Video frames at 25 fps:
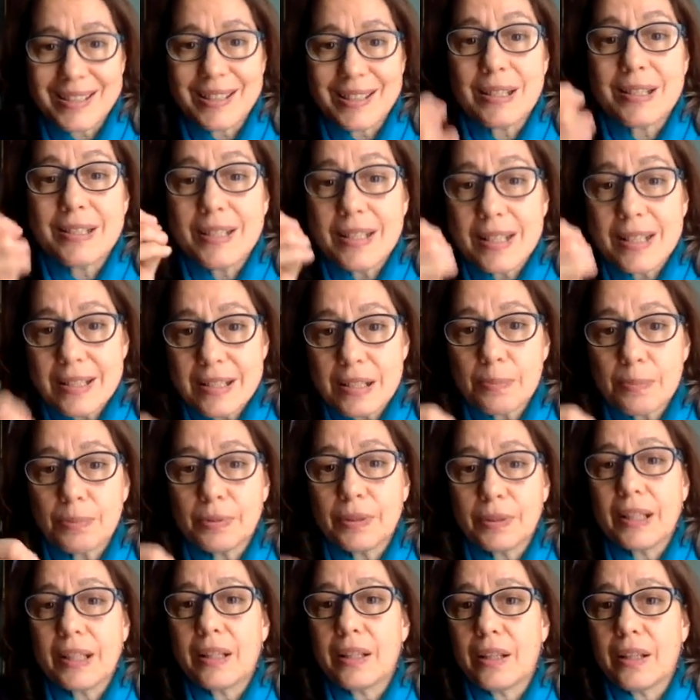the
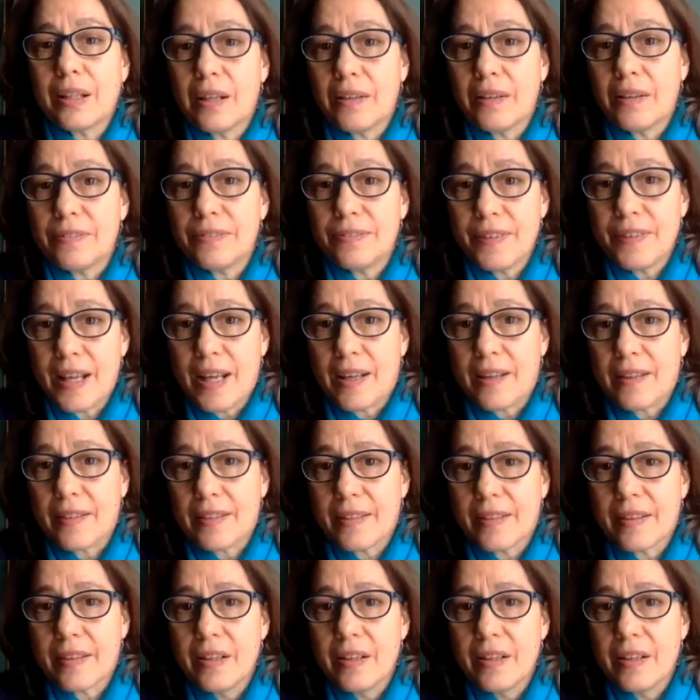discipline of faith.